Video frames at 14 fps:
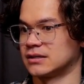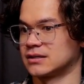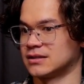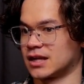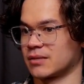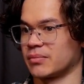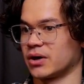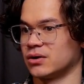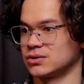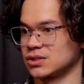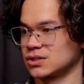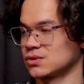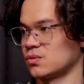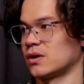synthetic
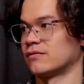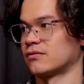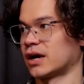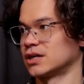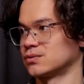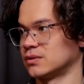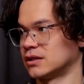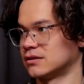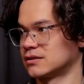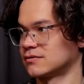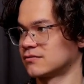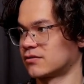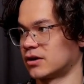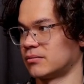biologists who have graduated
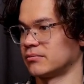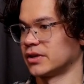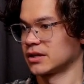from